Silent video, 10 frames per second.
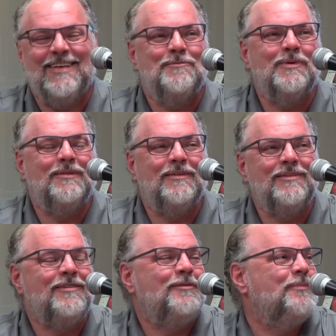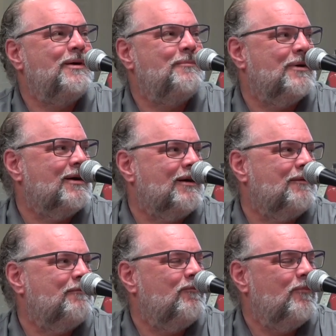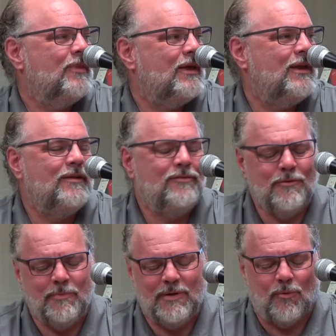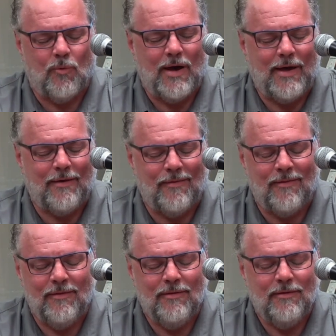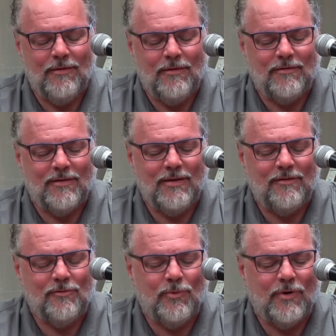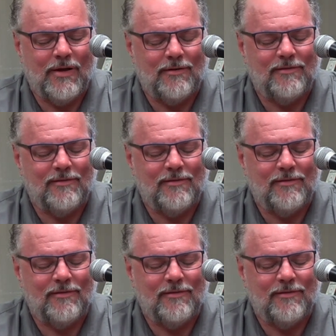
But this is my mom, and it took me a while to get to where I could